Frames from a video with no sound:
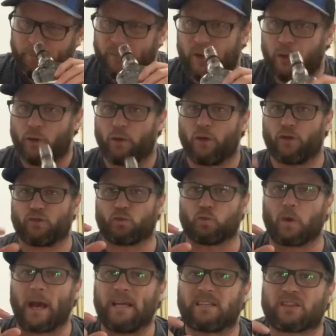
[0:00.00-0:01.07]
you know, those
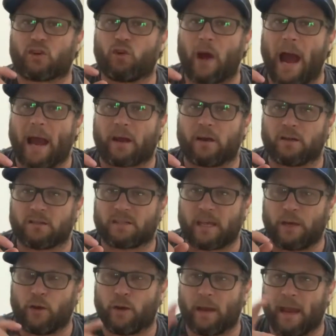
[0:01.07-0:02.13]
rice crackers
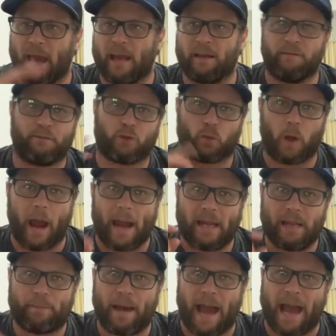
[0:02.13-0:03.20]
that you can get in
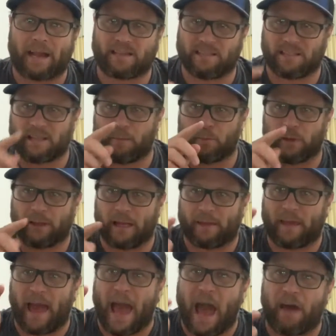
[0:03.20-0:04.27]
variety packs, and some are in
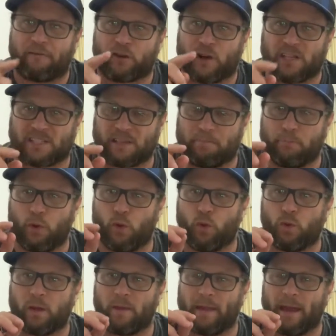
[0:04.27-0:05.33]
like the half crescent
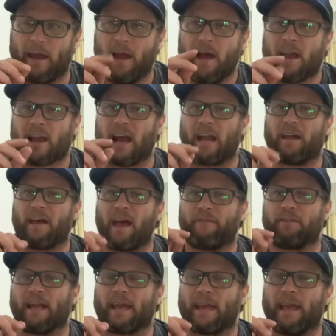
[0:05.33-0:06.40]
moon, and they kind of
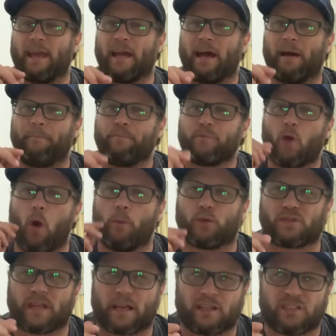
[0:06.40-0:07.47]
have like a,
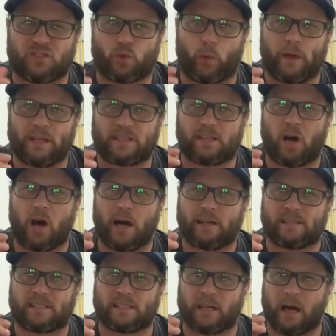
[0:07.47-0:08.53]
almost like a soy
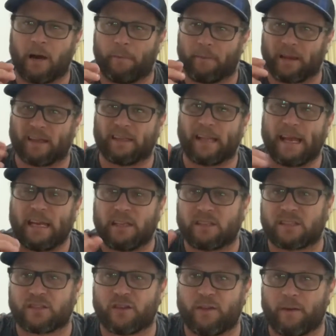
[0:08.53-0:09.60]
sauce
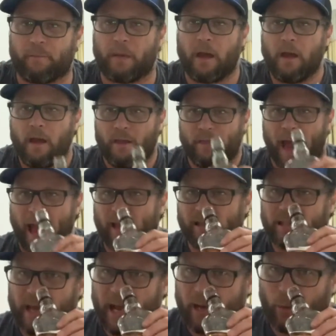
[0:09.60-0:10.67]
glaze to them. That
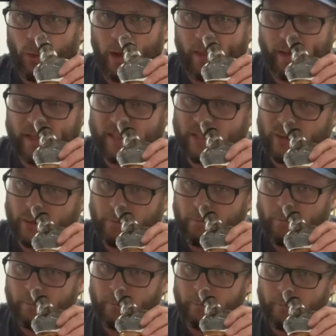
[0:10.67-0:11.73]
is kind of what this
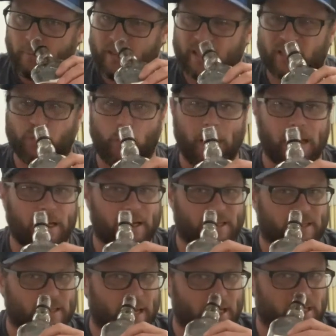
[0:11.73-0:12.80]

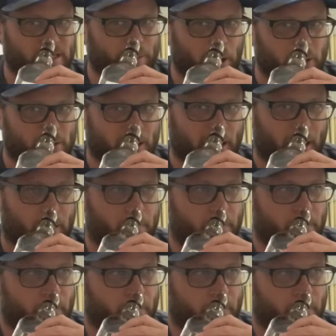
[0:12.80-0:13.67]
sweetness smells like.